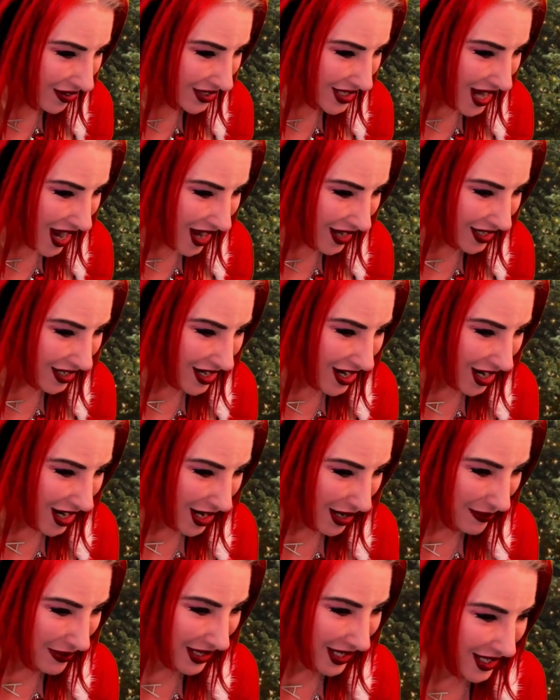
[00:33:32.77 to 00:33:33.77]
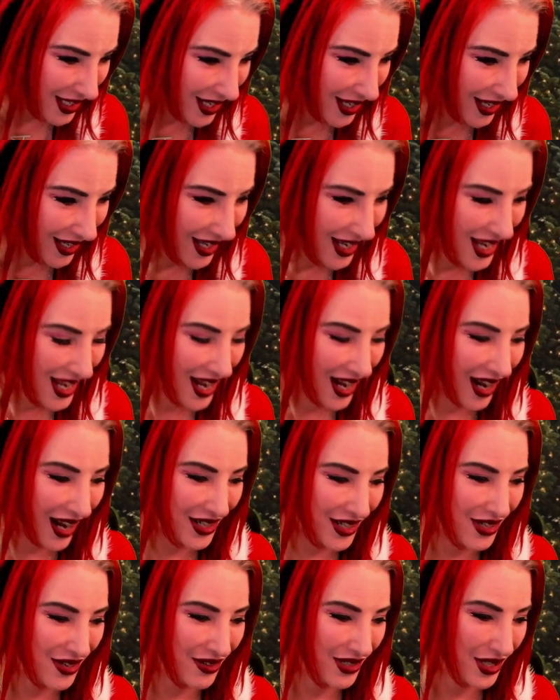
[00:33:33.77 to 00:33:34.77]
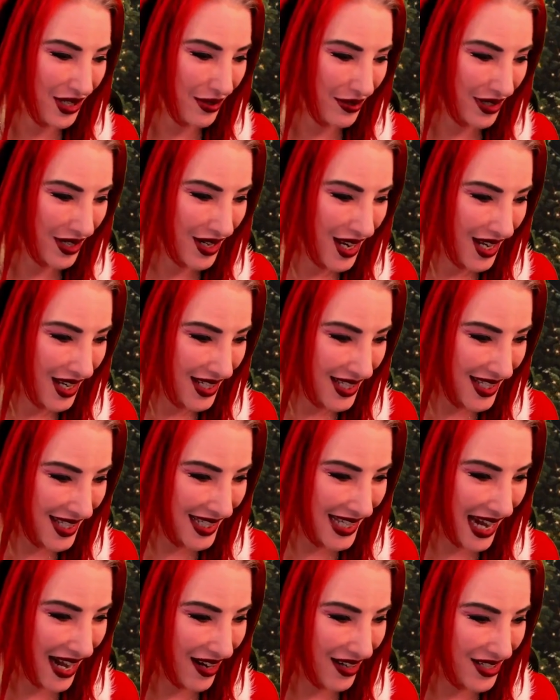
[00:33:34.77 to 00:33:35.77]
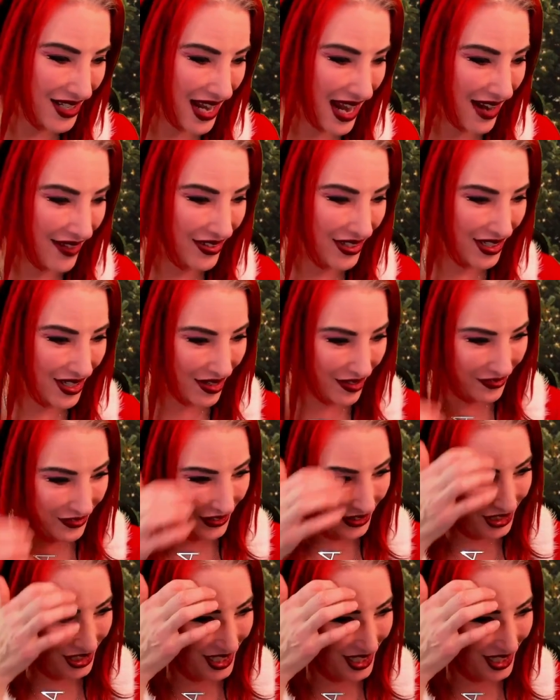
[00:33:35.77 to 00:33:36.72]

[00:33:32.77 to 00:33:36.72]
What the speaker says: Yaganub, you were scared to ever go fishing